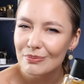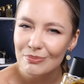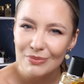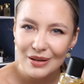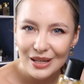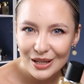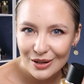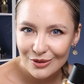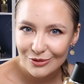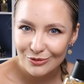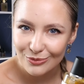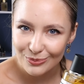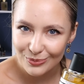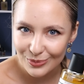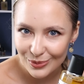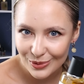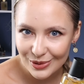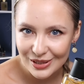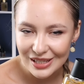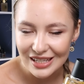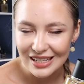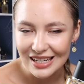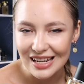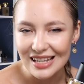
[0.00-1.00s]
bit of
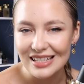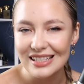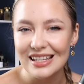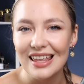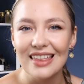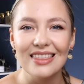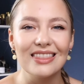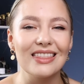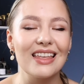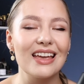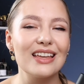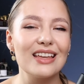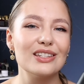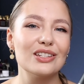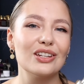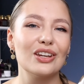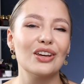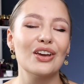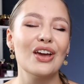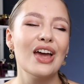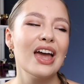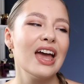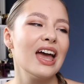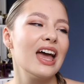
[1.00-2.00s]
booziness in there
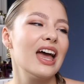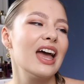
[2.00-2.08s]
too.